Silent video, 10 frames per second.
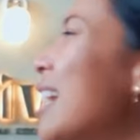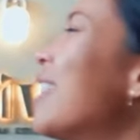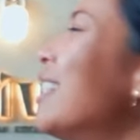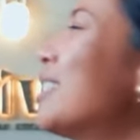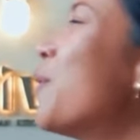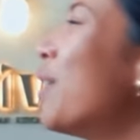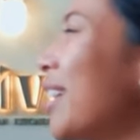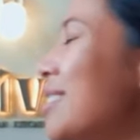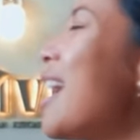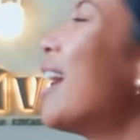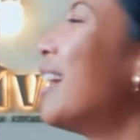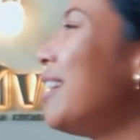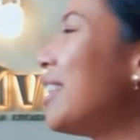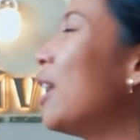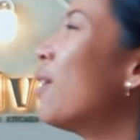think that's more like a Thai
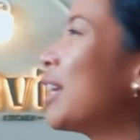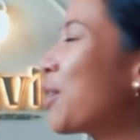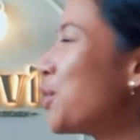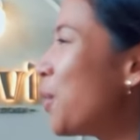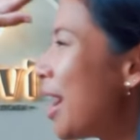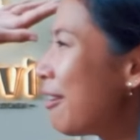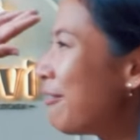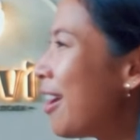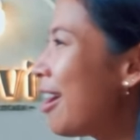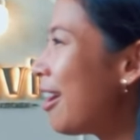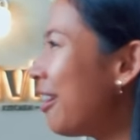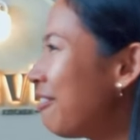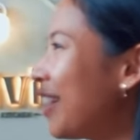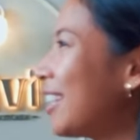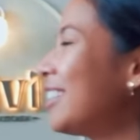thing. Or like you can do a high five
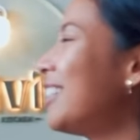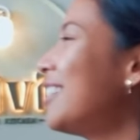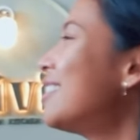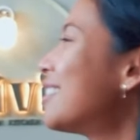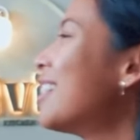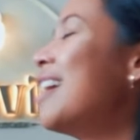like this,